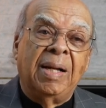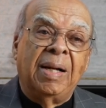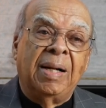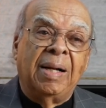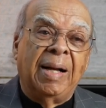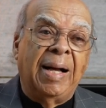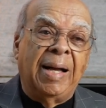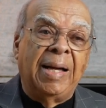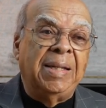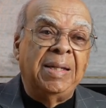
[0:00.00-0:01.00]
uh,
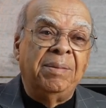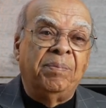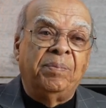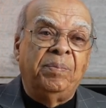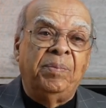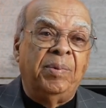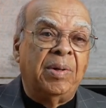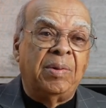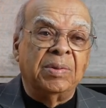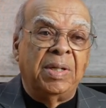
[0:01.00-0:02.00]
I, I, didn't
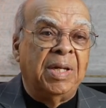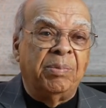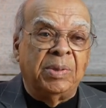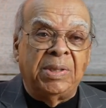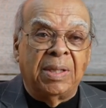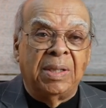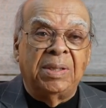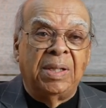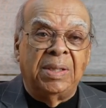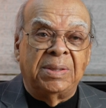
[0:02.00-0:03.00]
belong to any particular
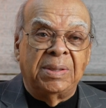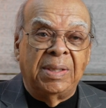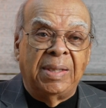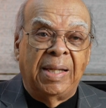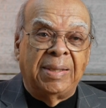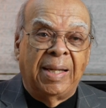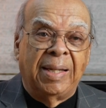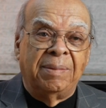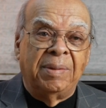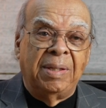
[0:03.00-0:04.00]
church mm -hmm. at mm-hmm. that
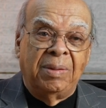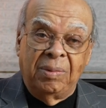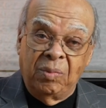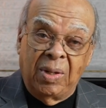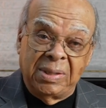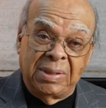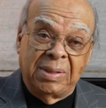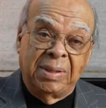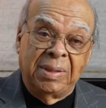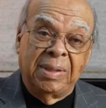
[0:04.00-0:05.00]
time in, in,
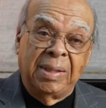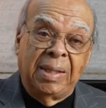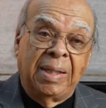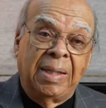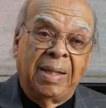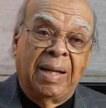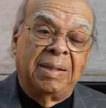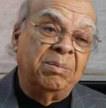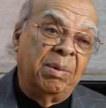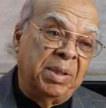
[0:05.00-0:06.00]
Washington. I
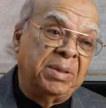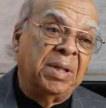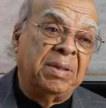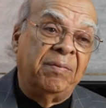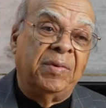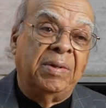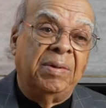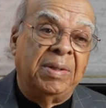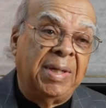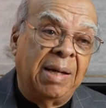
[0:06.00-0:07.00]
was a member of the church in,
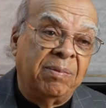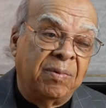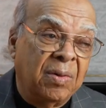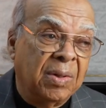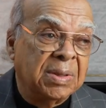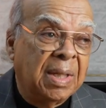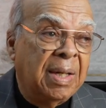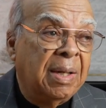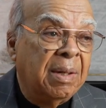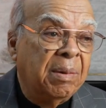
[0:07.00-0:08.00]
in, in Tampa, of course,
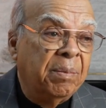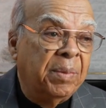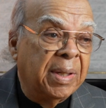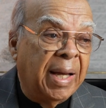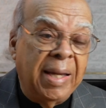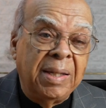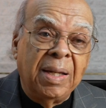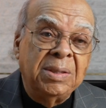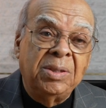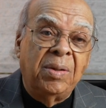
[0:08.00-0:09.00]
but I had
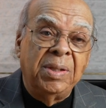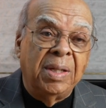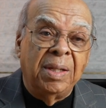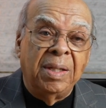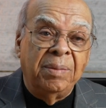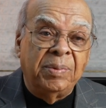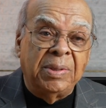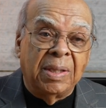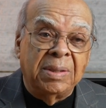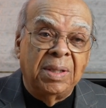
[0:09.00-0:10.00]
not joined in, a
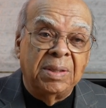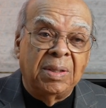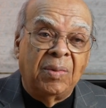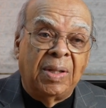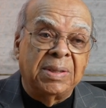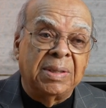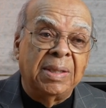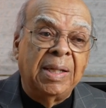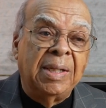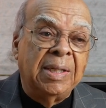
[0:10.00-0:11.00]
particular church in Washington.
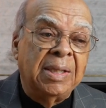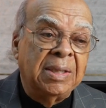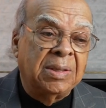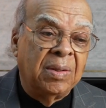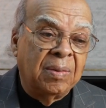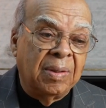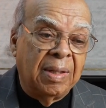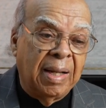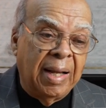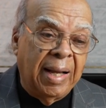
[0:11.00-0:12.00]
Mm-hmm. So
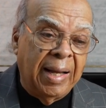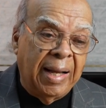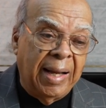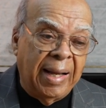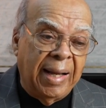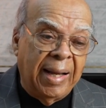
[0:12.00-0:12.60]
I, I,